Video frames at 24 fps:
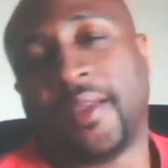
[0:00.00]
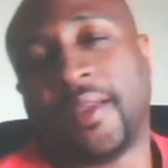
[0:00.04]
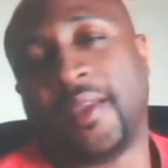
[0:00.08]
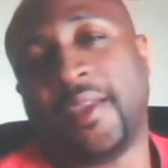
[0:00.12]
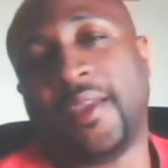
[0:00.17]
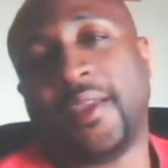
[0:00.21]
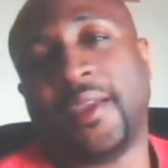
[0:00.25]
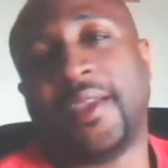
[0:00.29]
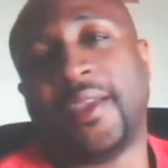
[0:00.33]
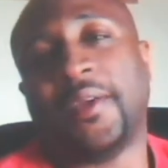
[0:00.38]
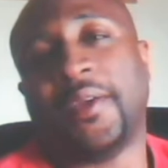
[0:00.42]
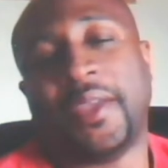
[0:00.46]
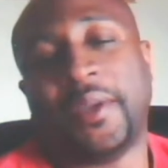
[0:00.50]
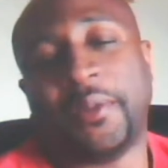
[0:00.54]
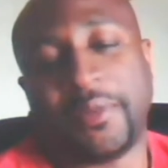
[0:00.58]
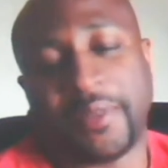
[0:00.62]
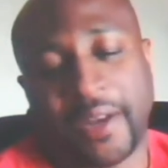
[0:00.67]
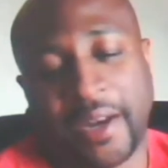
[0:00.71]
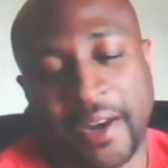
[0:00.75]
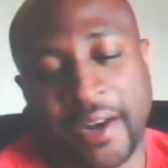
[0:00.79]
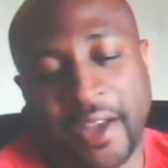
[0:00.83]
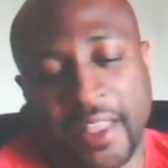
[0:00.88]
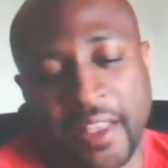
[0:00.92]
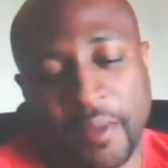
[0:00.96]
He was
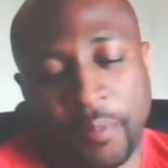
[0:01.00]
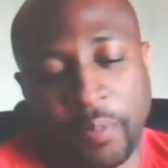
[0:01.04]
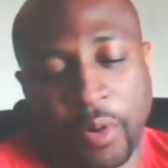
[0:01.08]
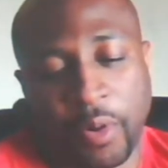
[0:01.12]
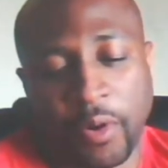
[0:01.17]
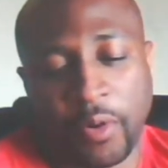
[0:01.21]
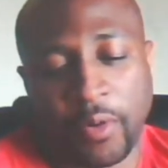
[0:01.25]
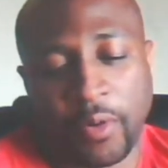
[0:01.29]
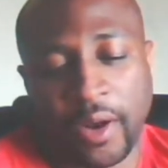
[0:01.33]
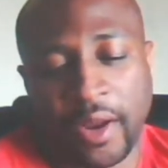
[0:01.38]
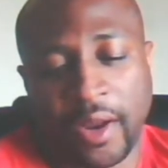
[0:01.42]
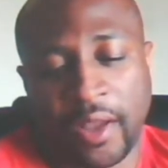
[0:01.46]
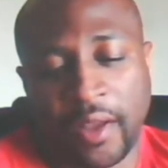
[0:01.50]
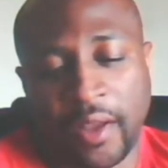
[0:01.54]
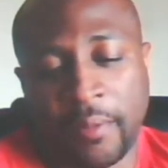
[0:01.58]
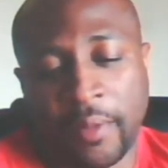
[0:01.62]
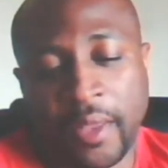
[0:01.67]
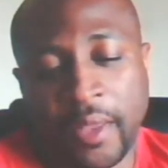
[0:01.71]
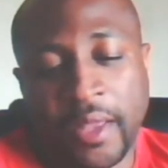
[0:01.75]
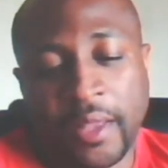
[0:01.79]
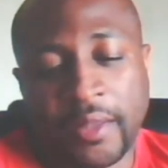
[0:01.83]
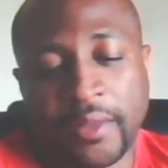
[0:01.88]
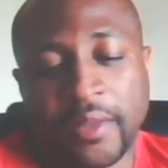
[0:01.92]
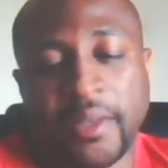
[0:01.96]
in another program,
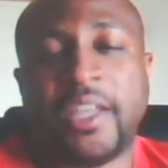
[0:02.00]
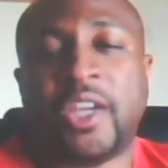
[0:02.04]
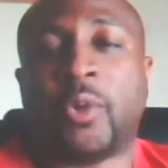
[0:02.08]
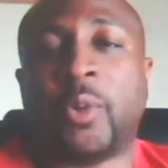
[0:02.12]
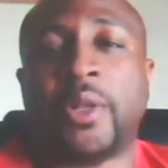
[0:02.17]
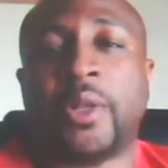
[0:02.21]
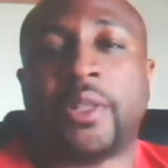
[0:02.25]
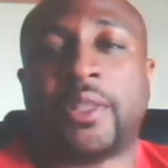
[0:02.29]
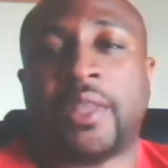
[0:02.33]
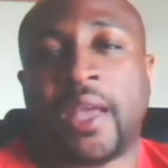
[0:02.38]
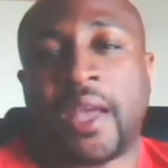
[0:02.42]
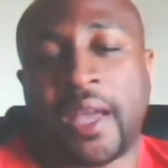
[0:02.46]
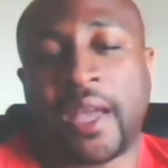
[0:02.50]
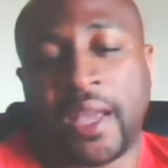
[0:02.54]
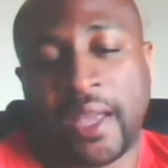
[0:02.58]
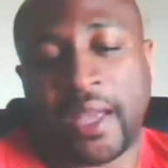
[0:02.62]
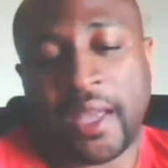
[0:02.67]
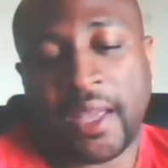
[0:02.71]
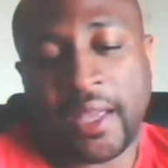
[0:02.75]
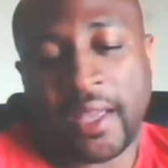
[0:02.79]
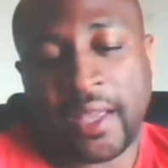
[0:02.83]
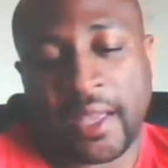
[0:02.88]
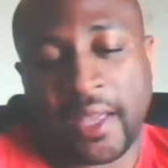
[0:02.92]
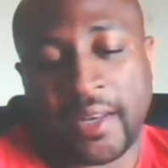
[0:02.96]
then he quit
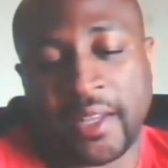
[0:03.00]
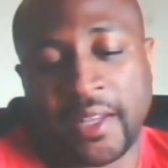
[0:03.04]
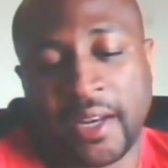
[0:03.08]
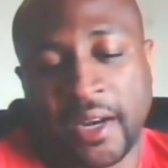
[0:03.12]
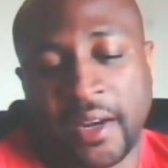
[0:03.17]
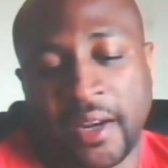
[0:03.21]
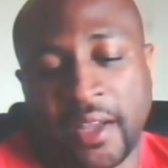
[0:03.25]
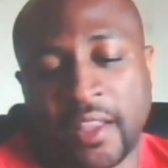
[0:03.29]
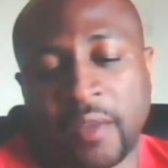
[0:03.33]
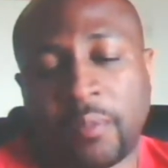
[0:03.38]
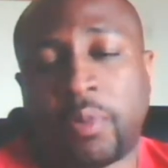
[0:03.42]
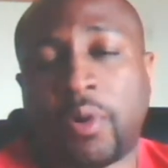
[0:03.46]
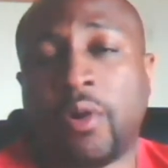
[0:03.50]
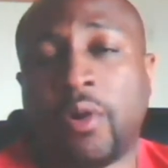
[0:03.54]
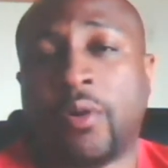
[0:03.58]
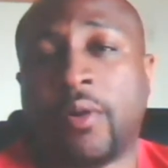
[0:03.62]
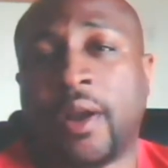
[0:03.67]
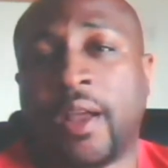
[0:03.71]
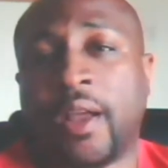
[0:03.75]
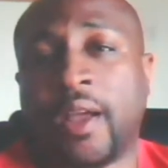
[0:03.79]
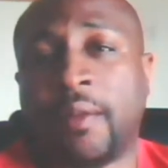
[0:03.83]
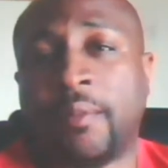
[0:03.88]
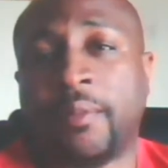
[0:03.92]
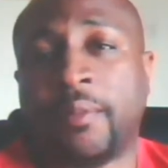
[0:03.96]
that, and did another
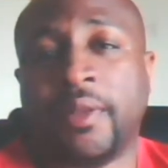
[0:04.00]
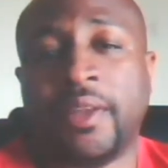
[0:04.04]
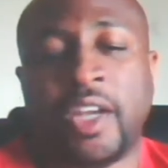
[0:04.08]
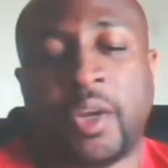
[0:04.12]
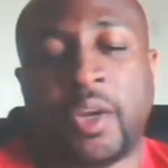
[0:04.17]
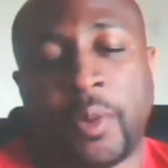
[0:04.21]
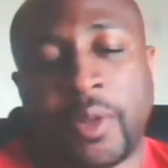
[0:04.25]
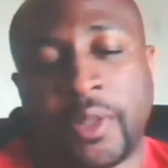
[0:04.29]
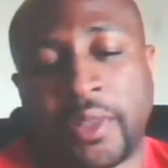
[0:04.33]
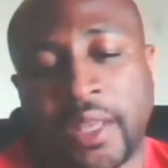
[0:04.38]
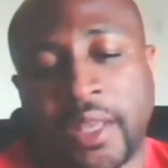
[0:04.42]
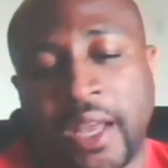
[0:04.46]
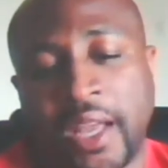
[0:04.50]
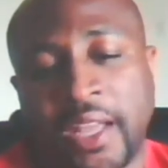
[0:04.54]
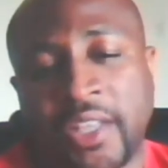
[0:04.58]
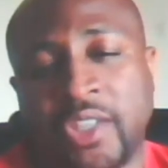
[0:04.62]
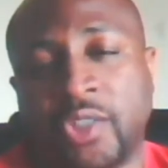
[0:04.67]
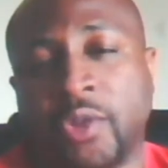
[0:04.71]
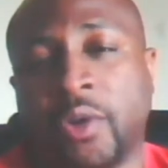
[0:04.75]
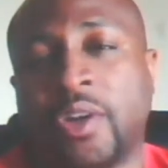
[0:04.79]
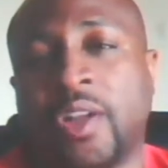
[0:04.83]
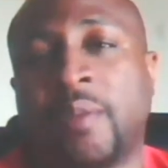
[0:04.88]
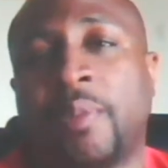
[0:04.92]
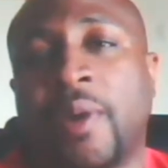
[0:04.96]
program, then he quit that and
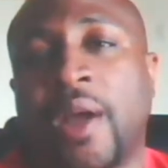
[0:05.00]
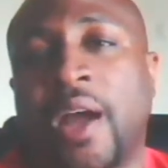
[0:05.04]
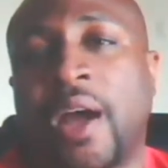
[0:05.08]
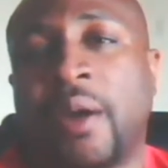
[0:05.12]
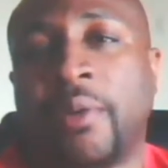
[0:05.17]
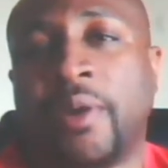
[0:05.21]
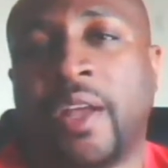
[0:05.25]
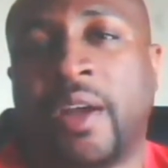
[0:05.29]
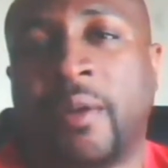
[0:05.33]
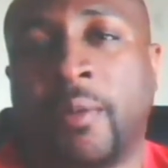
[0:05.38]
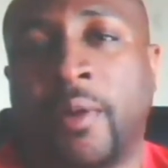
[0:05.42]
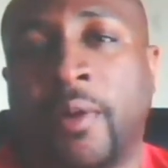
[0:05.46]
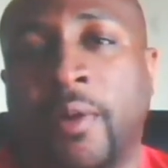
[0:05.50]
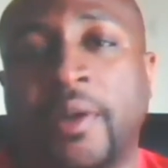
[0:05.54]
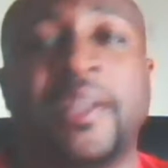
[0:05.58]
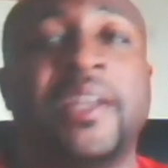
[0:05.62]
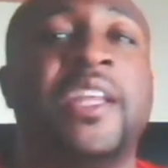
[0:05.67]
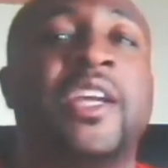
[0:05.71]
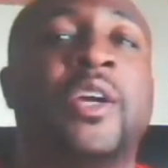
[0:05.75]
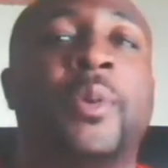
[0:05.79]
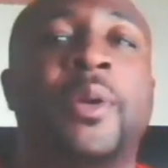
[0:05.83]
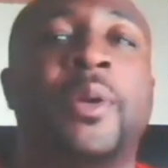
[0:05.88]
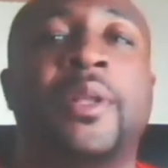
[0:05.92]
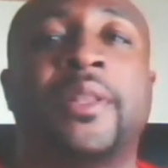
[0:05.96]
joined Empower Network, then
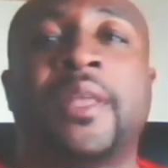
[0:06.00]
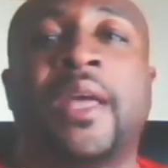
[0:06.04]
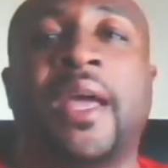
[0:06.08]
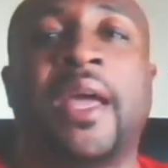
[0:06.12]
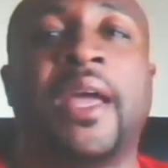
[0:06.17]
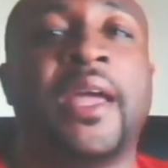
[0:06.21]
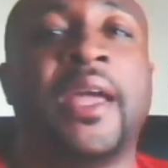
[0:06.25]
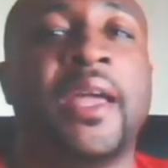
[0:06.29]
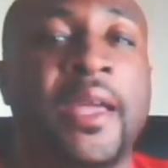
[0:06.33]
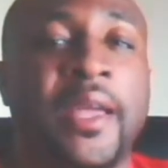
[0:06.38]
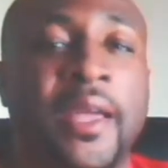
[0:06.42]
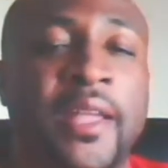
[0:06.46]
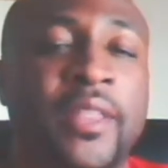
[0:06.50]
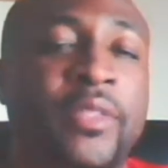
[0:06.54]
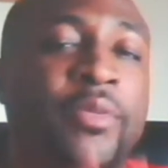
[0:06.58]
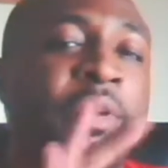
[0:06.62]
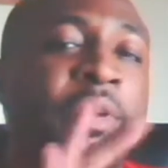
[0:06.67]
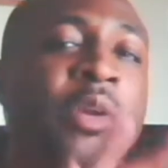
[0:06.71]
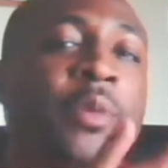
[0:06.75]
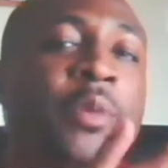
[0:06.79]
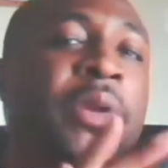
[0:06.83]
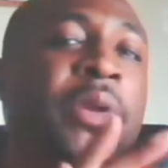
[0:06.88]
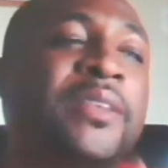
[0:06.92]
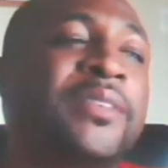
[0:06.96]
he quit that. In
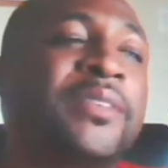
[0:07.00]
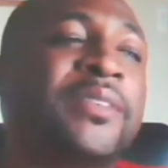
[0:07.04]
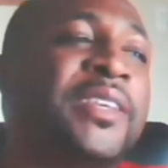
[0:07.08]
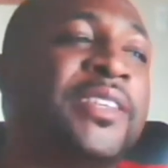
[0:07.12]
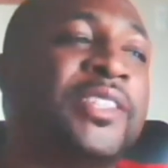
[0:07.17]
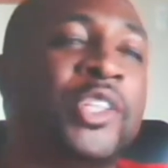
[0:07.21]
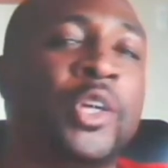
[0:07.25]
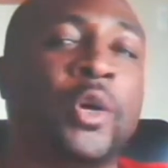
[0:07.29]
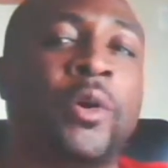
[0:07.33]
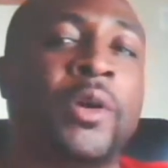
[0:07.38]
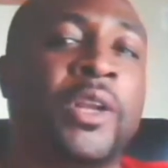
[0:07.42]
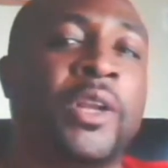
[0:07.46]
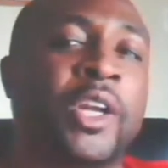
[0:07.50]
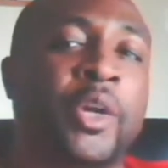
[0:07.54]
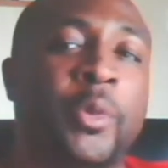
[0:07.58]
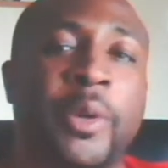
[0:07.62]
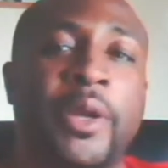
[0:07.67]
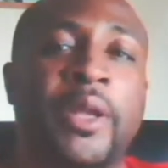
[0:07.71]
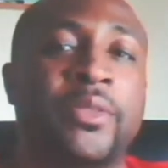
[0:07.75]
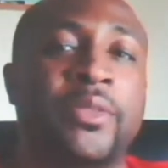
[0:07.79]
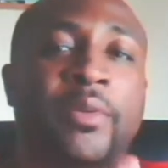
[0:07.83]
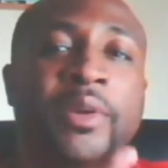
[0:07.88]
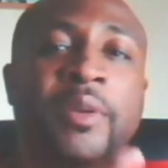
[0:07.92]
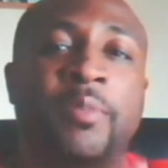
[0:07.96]
3 weeks, he joined and
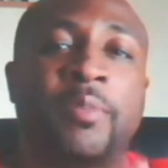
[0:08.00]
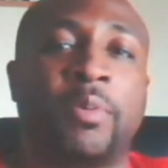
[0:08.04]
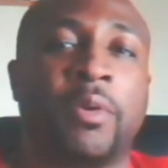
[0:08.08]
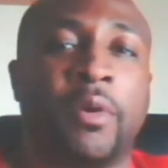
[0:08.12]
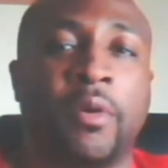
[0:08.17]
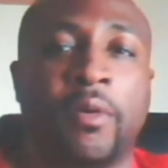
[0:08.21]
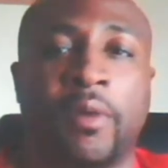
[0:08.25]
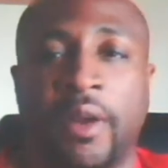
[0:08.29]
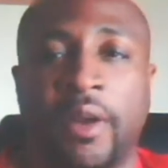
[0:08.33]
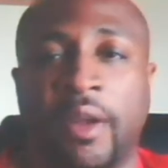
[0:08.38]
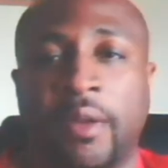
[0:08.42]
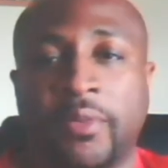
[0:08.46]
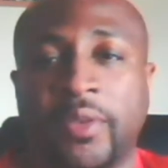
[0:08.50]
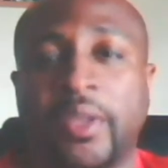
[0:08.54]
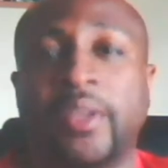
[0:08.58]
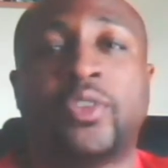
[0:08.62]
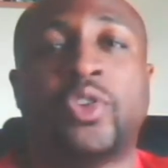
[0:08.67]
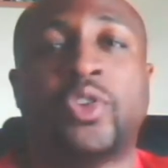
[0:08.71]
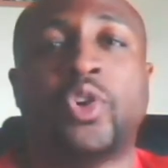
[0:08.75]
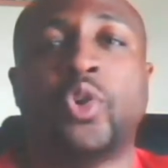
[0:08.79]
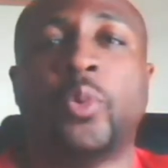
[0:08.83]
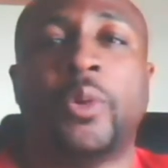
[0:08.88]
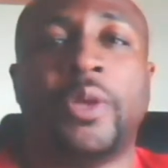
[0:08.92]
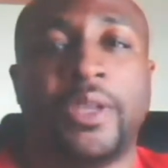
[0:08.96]
quit 3 programs in
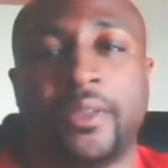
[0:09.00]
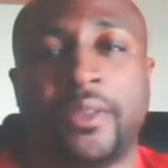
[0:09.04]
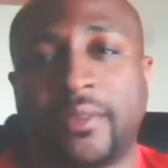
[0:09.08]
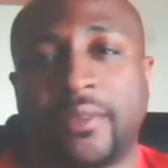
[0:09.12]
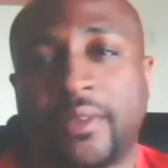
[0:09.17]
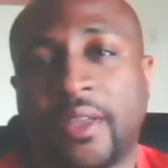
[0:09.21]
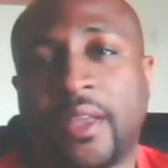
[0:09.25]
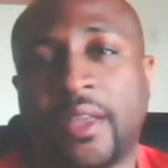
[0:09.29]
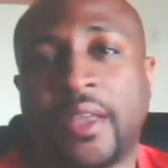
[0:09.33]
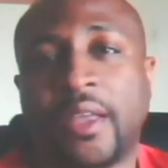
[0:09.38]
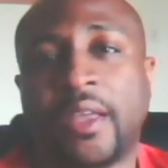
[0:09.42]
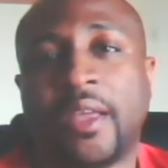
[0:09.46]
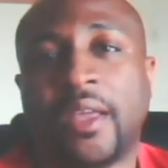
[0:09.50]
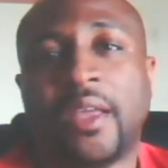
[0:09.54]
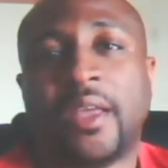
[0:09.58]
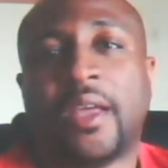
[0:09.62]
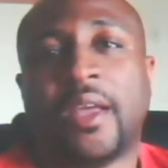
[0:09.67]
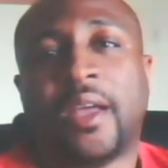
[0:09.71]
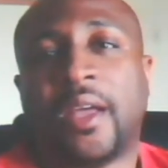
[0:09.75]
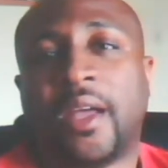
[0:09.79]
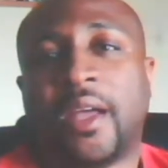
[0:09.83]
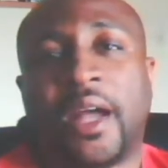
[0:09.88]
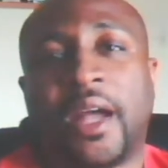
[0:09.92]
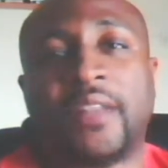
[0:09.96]
2 weeks.
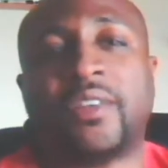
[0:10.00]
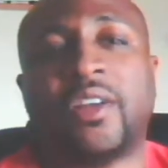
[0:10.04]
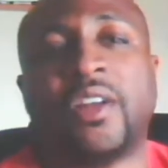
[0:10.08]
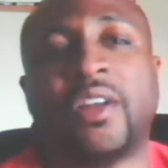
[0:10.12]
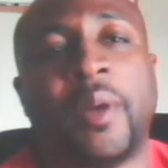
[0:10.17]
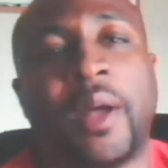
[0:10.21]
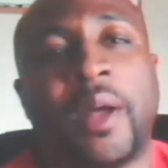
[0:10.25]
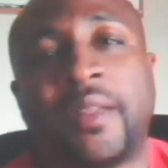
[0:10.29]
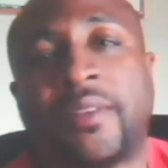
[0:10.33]
I told